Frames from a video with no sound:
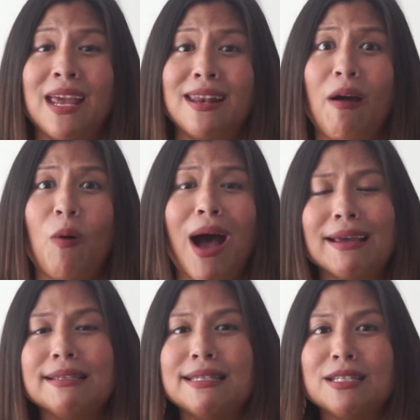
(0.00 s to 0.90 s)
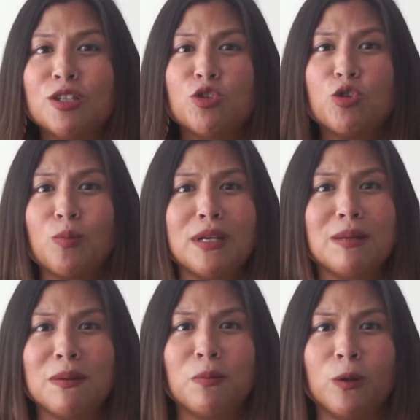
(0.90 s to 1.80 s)
Now, I see so many
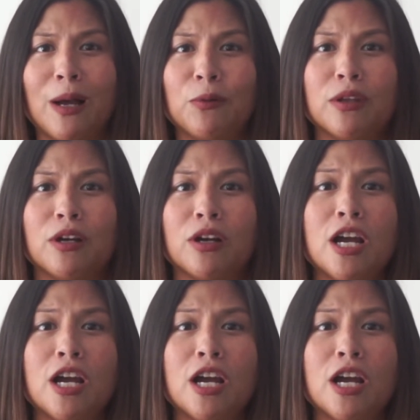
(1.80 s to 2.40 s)
people out there